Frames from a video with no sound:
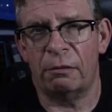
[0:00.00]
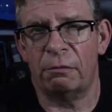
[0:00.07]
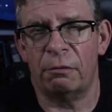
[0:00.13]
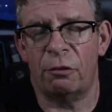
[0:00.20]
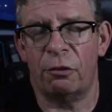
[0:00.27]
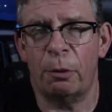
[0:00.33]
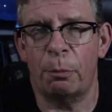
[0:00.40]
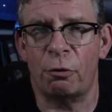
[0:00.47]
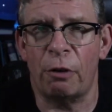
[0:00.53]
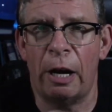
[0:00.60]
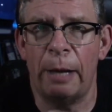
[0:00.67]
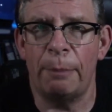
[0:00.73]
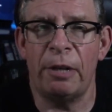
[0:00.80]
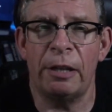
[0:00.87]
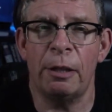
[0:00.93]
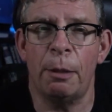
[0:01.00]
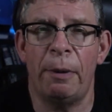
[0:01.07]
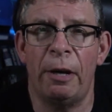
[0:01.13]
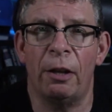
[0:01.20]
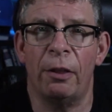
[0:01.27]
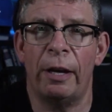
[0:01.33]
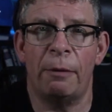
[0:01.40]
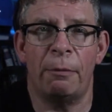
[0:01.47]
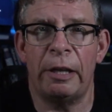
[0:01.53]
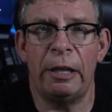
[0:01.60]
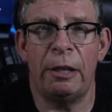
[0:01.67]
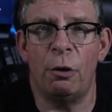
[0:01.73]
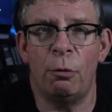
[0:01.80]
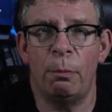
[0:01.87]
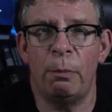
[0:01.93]
subscribe, ding the bell. That way you
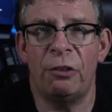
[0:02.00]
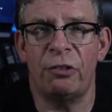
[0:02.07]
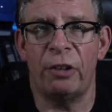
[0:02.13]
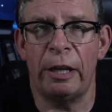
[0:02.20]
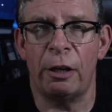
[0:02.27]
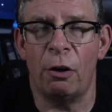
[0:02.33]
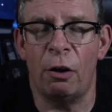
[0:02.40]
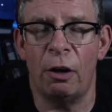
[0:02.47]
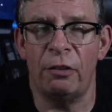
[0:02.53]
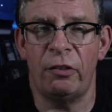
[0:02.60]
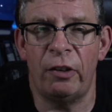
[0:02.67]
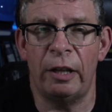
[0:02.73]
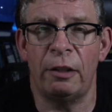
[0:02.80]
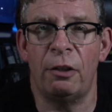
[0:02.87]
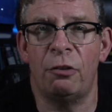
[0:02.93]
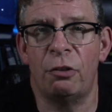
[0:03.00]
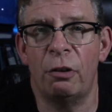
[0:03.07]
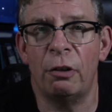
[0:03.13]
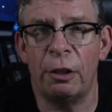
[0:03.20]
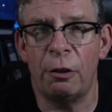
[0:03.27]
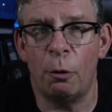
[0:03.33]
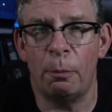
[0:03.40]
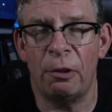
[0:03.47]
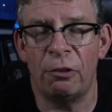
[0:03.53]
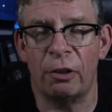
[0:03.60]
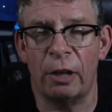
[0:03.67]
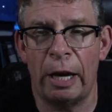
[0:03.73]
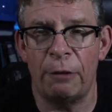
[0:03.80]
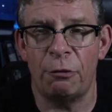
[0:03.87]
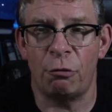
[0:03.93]
don't miss any content. You certainly don't miss a
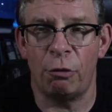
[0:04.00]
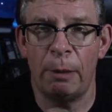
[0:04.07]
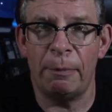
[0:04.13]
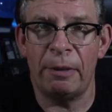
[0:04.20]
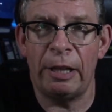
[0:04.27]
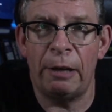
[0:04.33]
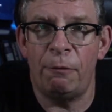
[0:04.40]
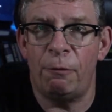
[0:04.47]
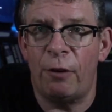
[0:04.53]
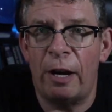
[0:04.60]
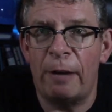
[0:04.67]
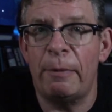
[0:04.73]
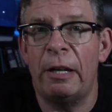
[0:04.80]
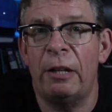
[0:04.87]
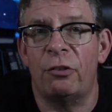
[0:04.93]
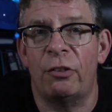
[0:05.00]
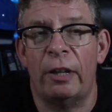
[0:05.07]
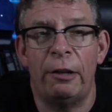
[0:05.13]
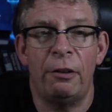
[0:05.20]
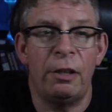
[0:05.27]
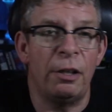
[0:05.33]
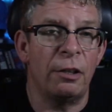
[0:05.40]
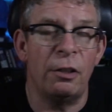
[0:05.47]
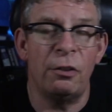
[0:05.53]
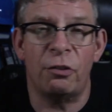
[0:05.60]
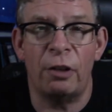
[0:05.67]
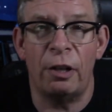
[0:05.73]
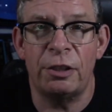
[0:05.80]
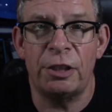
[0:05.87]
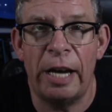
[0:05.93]
live stream. And then 5 minutes later, you can
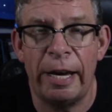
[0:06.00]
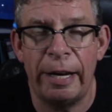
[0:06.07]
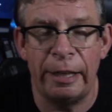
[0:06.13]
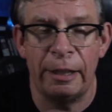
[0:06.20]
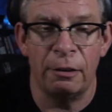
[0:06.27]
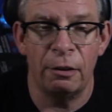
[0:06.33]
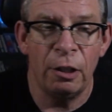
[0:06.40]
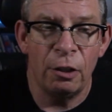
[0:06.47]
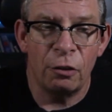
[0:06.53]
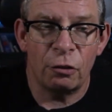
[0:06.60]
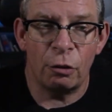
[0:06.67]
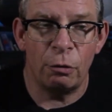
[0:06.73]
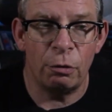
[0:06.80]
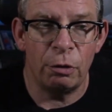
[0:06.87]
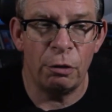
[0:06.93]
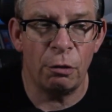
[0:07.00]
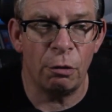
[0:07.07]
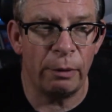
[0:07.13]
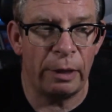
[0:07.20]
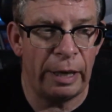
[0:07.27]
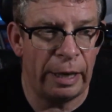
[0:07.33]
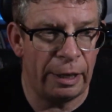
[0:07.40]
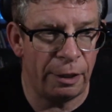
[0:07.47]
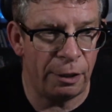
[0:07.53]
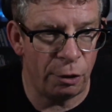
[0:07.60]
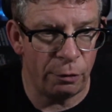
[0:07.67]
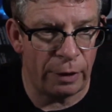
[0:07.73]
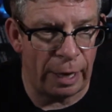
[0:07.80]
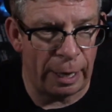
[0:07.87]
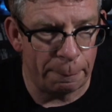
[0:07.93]
start chatting. So you go right ahead and
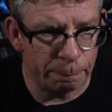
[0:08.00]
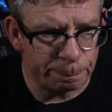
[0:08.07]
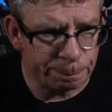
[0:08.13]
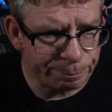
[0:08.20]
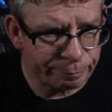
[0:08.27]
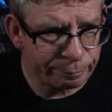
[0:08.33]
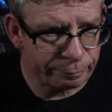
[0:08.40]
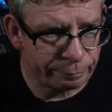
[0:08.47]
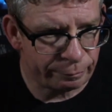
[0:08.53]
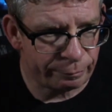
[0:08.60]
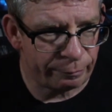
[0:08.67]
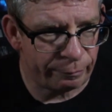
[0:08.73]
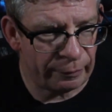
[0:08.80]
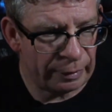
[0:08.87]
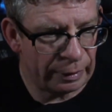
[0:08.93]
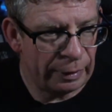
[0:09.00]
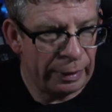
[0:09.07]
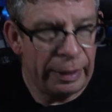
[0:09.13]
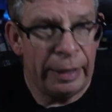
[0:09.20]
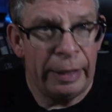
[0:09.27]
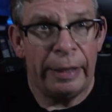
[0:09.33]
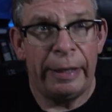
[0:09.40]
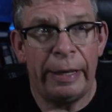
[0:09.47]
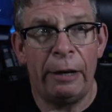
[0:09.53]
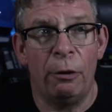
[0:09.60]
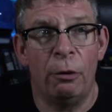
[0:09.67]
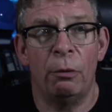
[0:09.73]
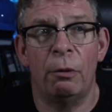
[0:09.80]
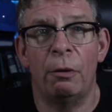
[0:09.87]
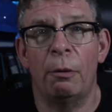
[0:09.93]
do that.
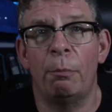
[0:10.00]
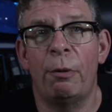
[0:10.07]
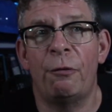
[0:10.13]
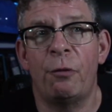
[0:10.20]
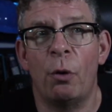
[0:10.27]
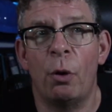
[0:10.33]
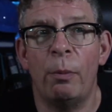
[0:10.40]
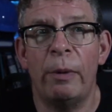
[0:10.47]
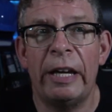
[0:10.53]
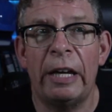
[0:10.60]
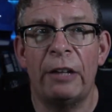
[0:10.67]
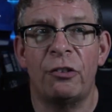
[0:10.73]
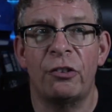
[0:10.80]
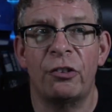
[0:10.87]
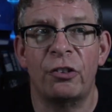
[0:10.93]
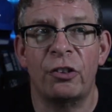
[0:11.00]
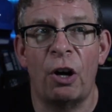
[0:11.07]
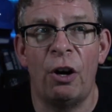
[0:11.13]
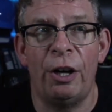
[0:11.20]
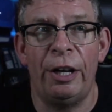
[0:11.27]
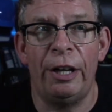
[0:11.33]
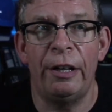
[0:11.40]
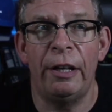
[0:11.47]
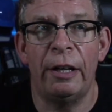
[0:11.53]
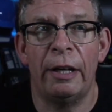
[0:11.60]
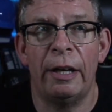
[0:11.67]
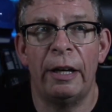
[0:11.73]
Now, before we get started